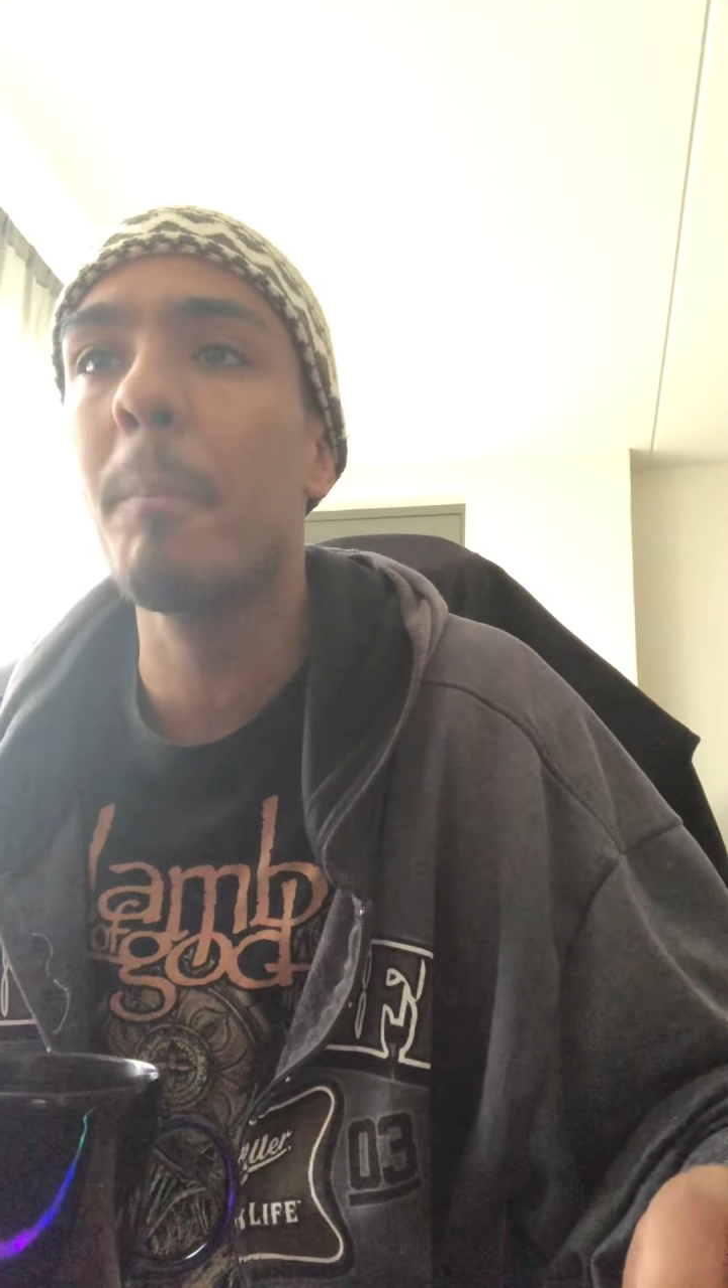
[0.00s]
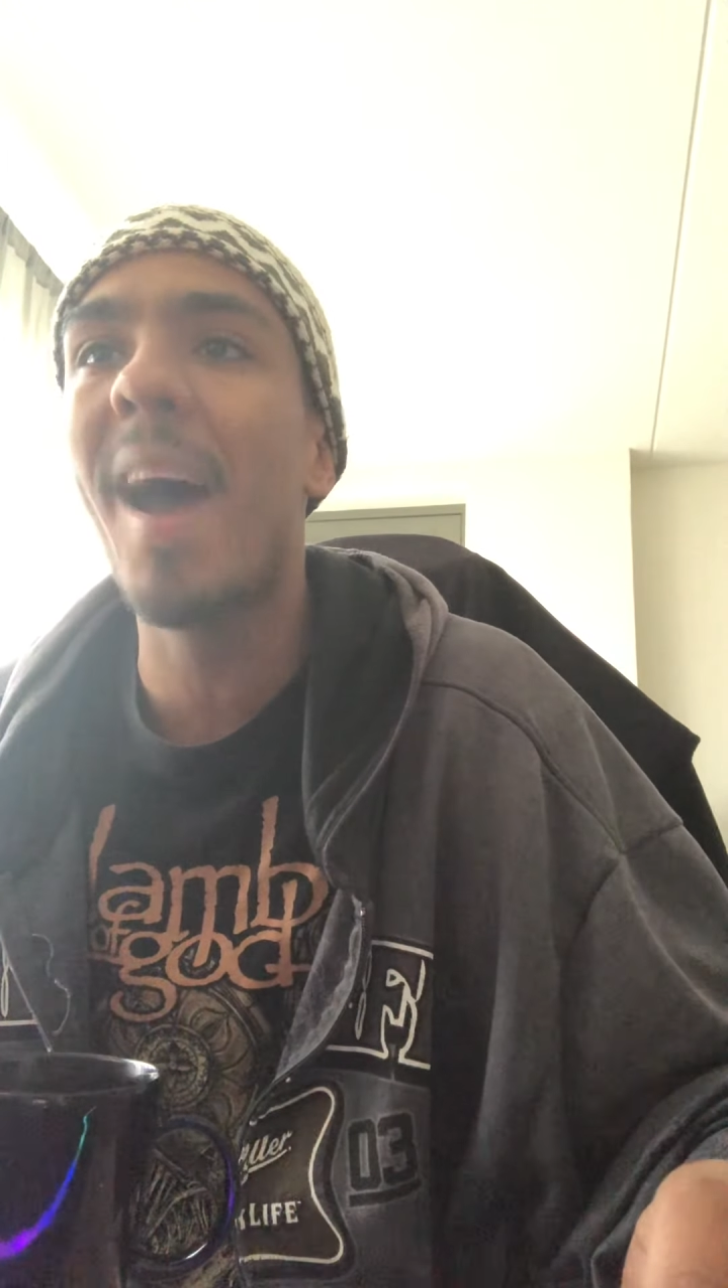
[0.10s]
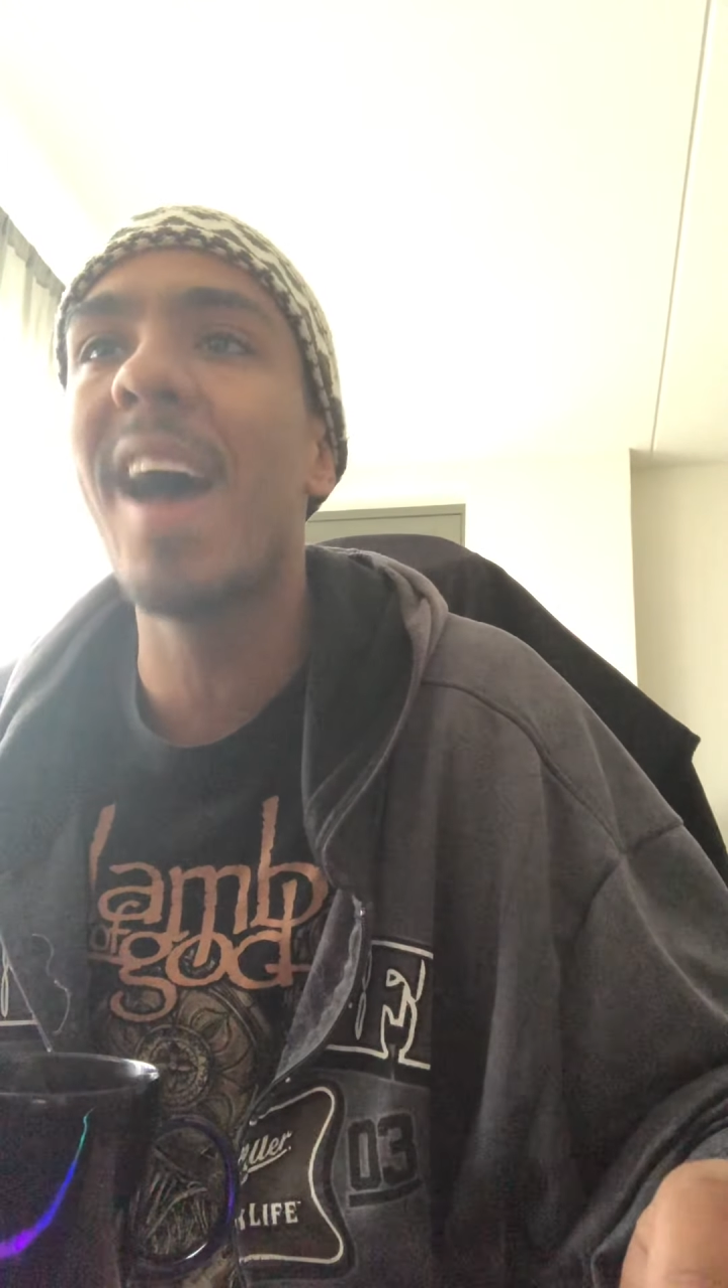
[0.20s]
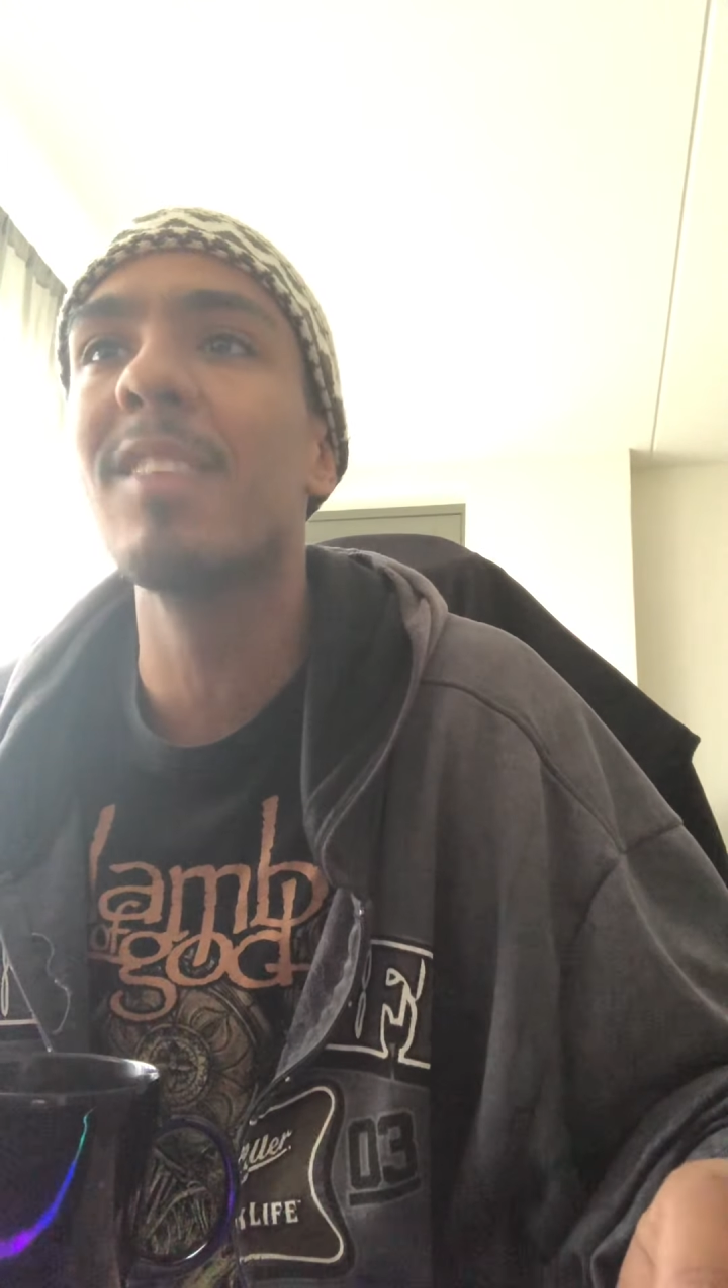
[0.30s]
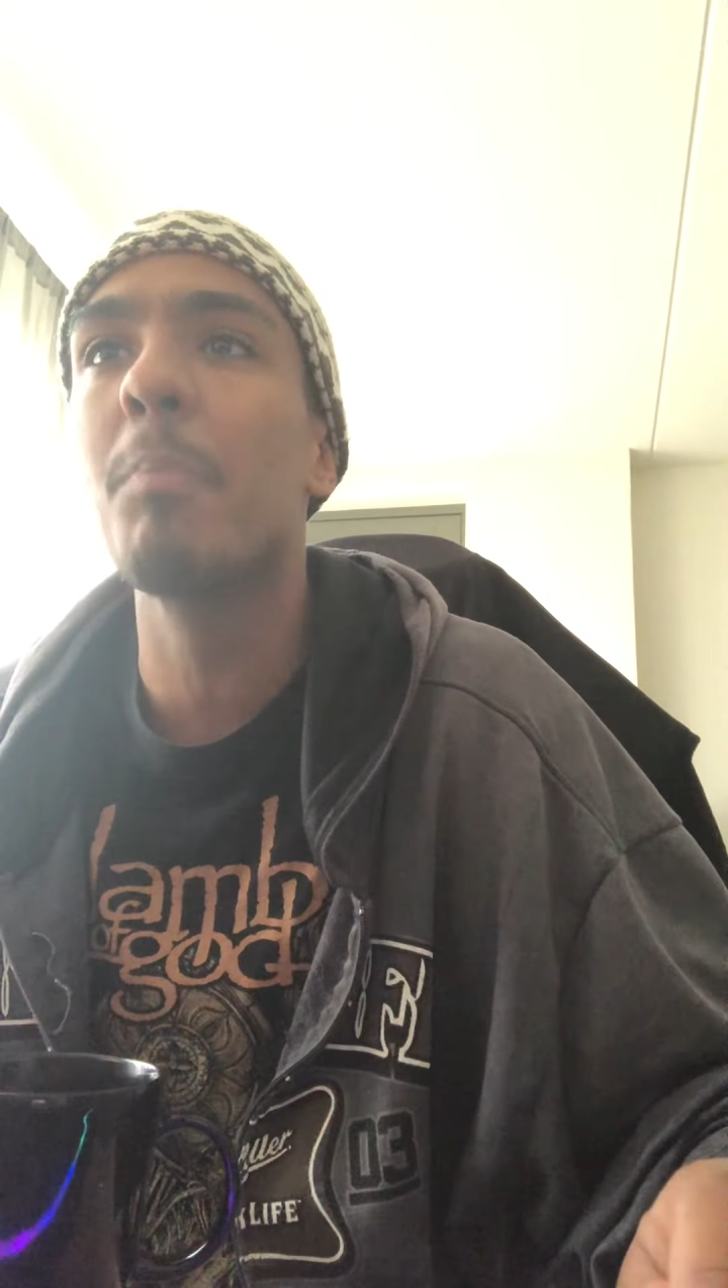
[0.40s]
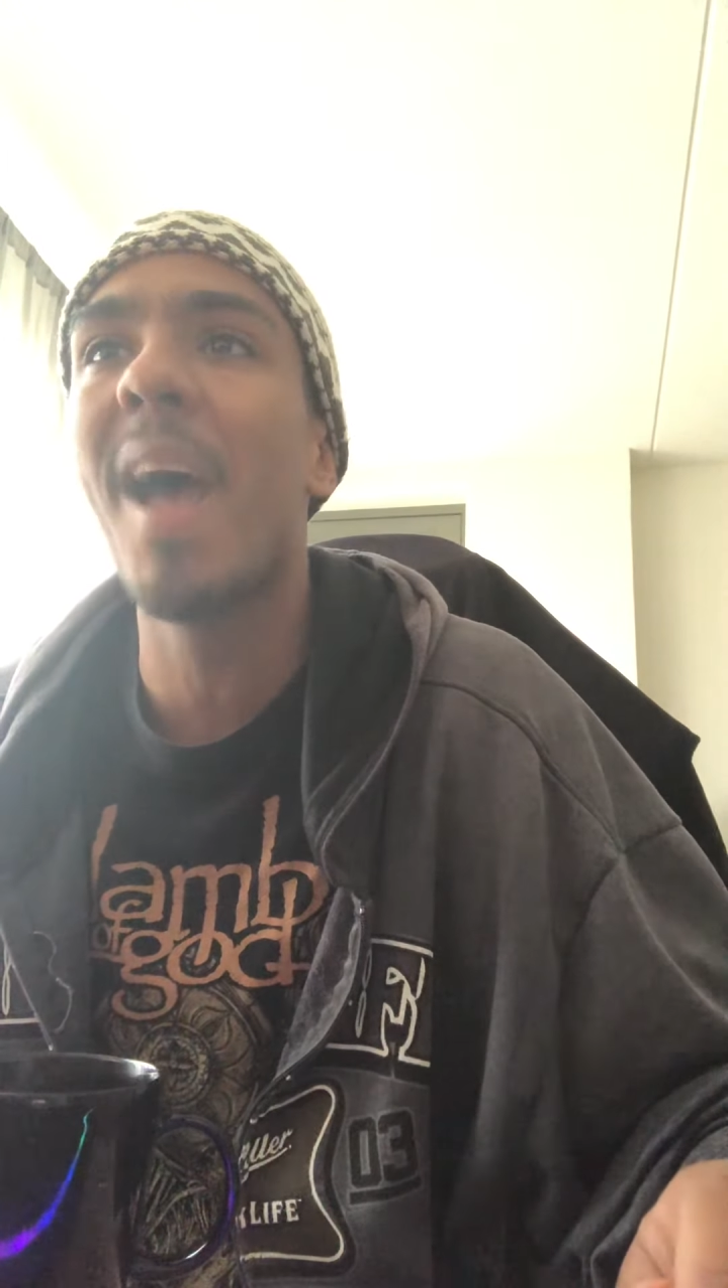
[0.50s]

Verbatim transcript: bad